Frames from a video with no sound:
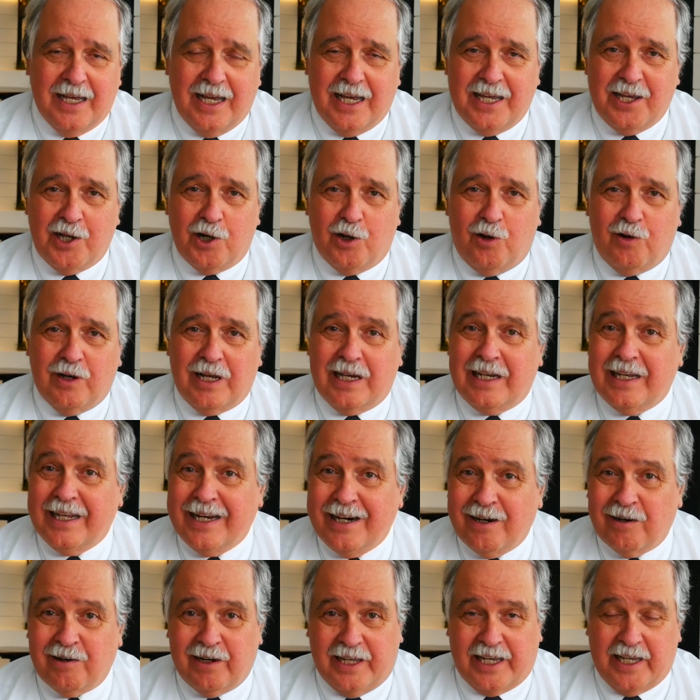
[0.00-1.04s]
You know, know,
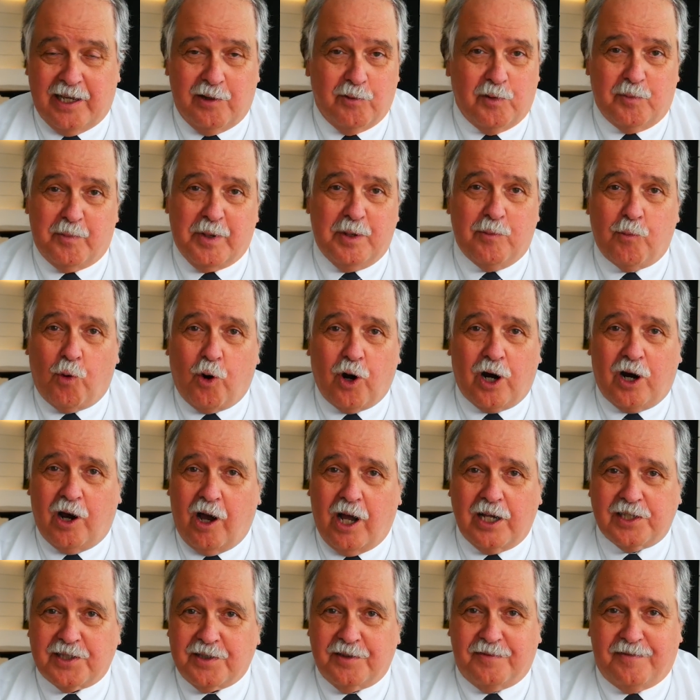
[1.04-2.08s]
clearly it would be more
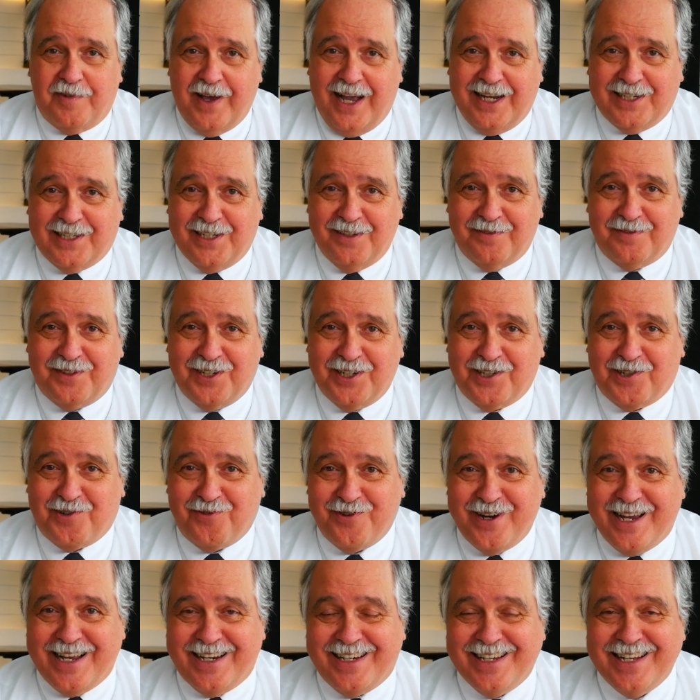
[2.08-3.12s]
cost effective to
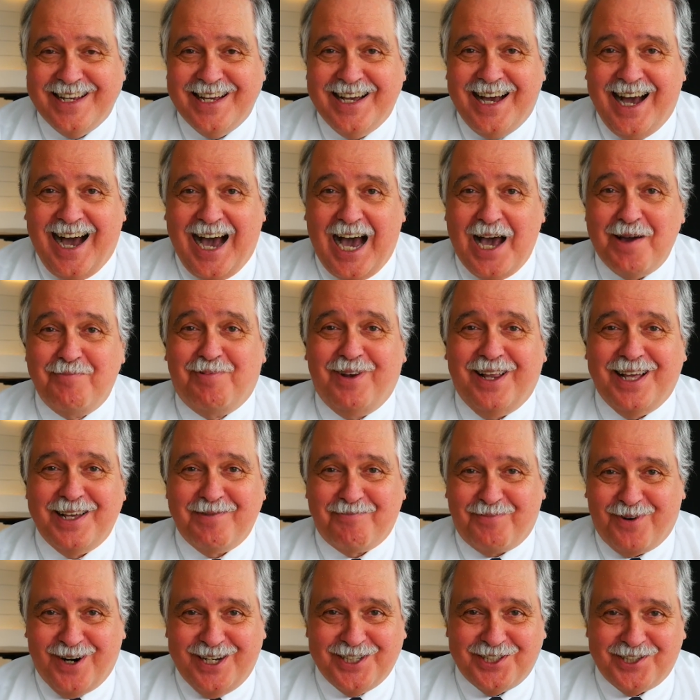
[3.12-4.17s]
treat high
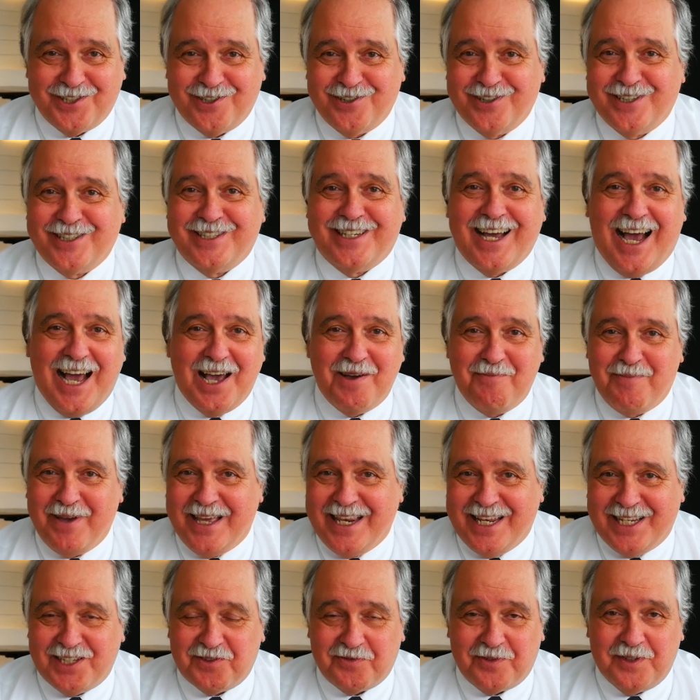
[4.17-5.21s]
blood pressure and
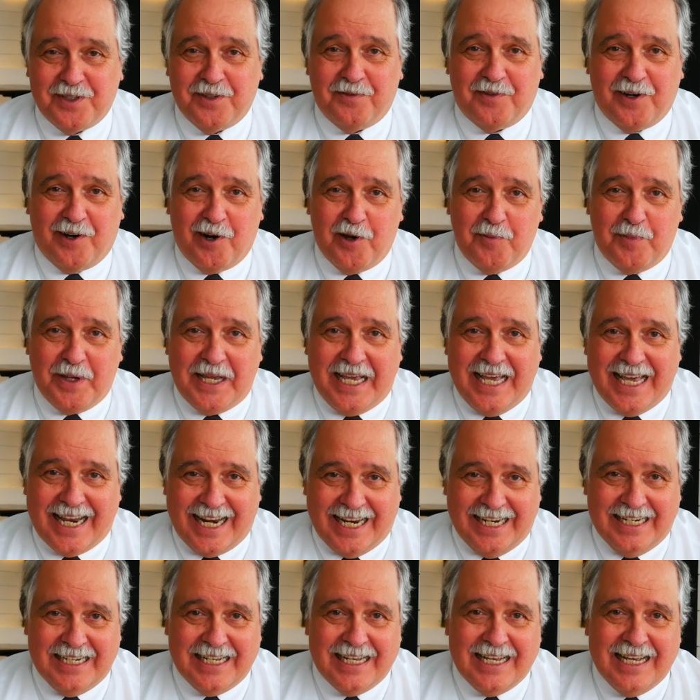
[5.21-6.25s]
diabetes from the very
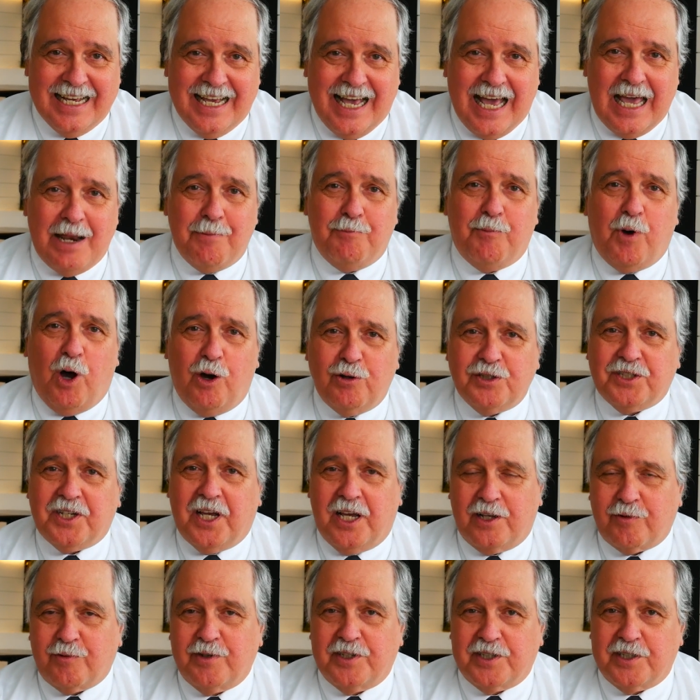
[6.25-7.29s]
beginning. And most
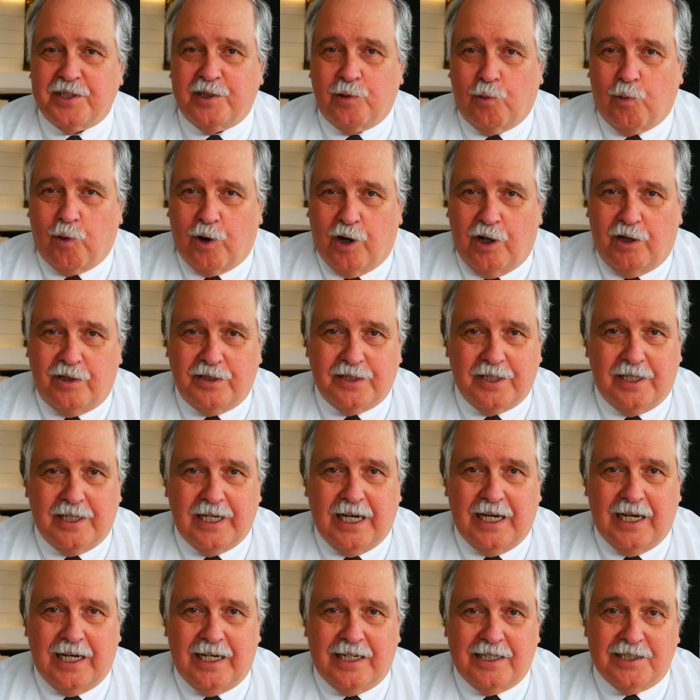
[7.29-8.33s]
countries of the world
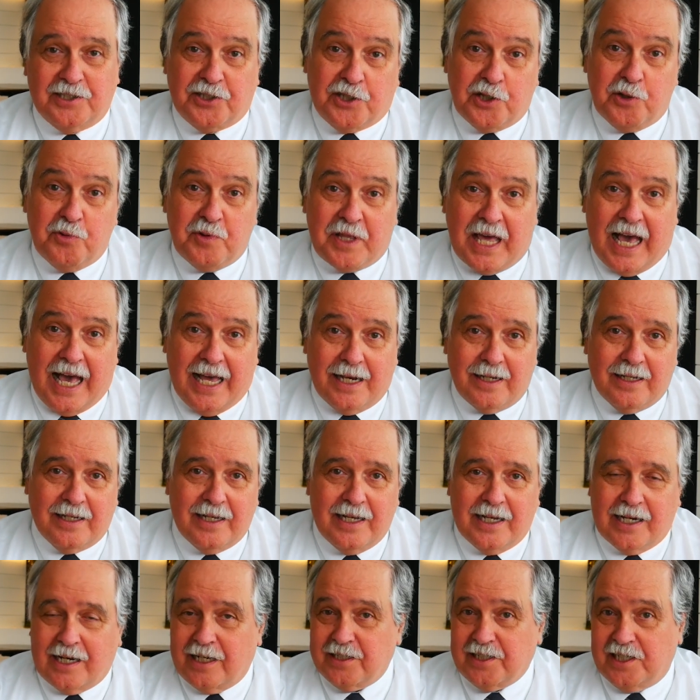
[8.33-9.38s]
uh, do that
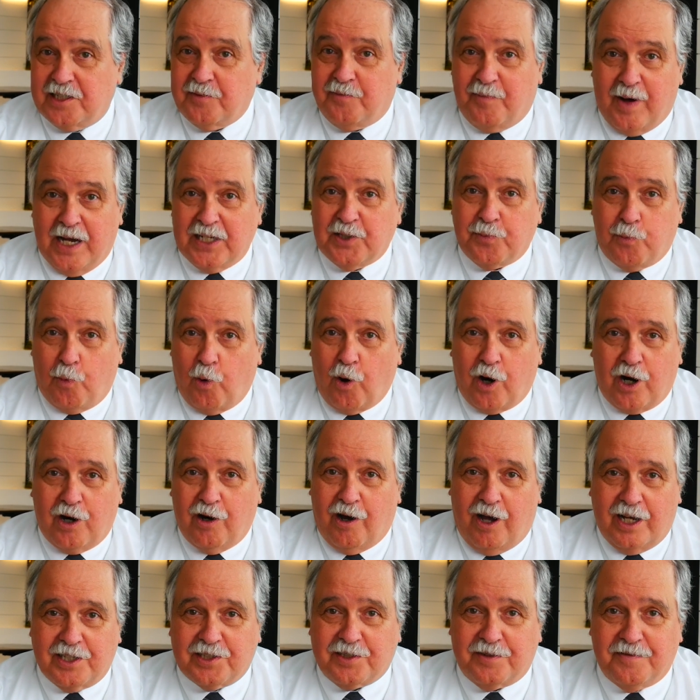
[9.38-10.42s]
because it's much more
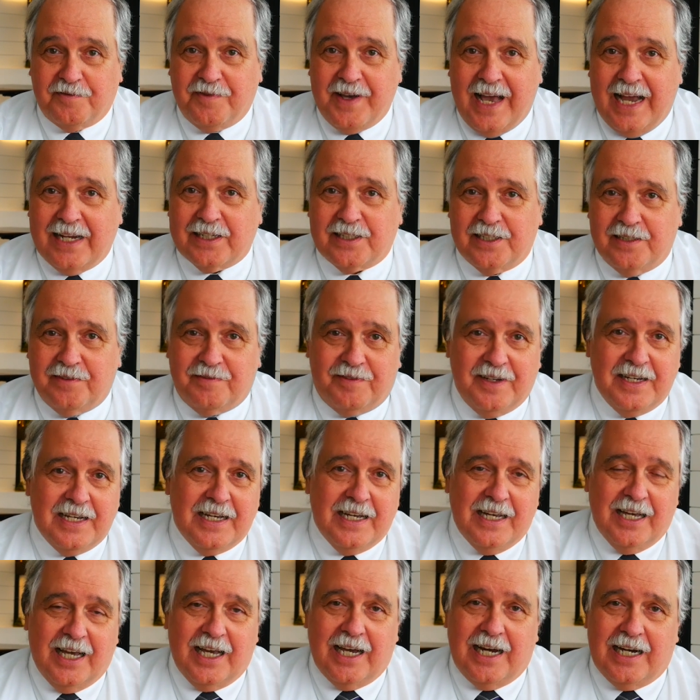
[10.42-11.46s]
cost effective.
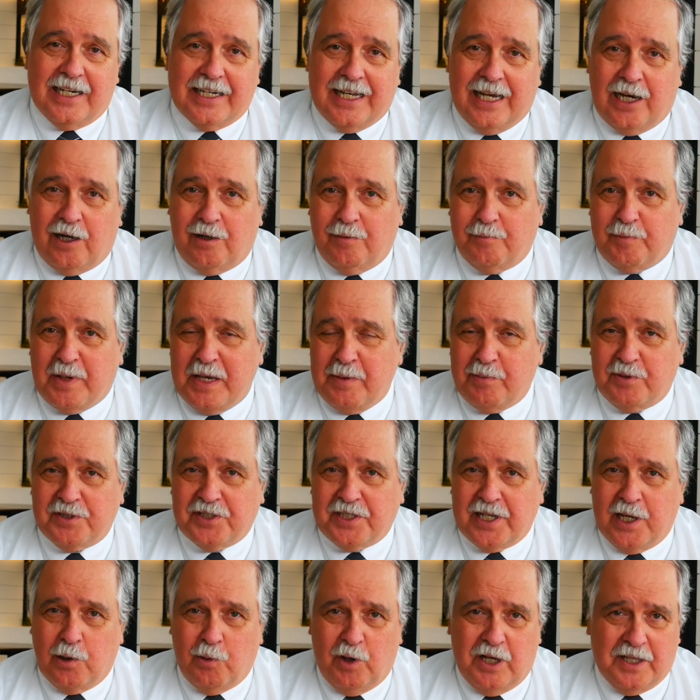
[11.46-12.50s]
Uh, now, people
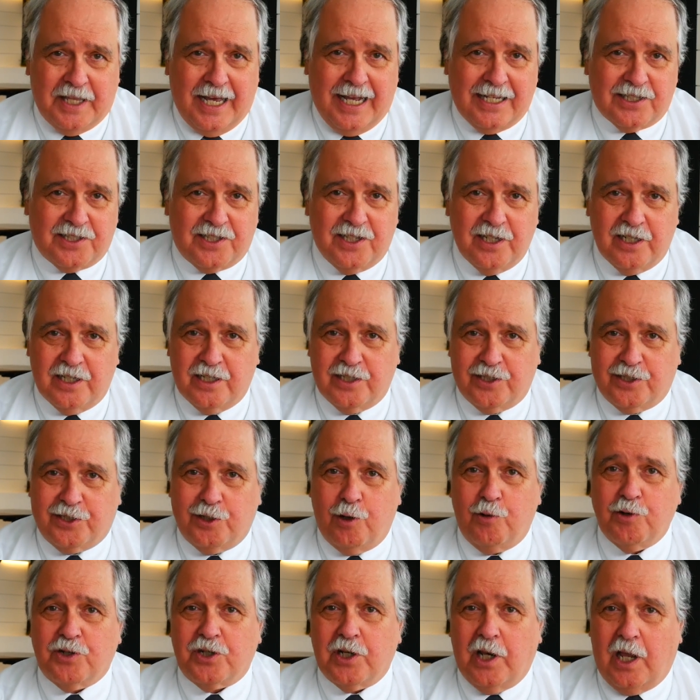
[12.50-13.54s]
say, well, that's
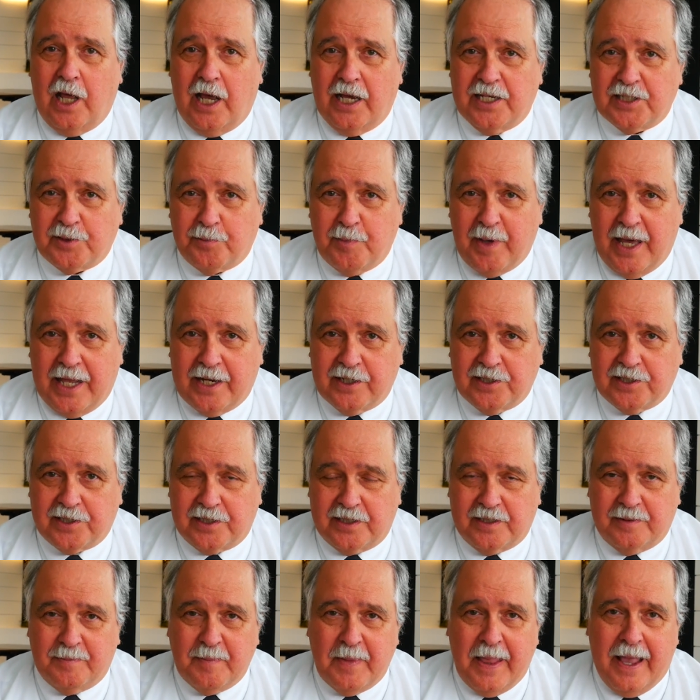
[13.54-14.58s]
socialized
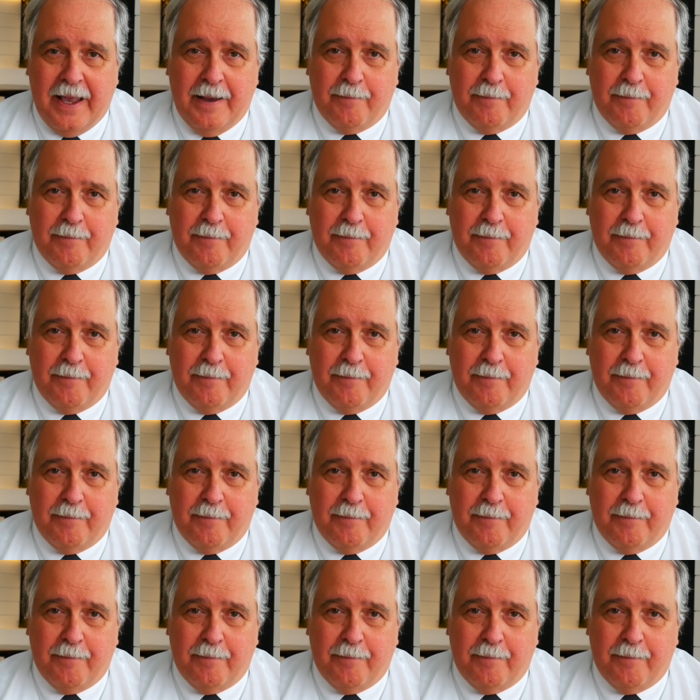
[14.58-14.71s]
medicine.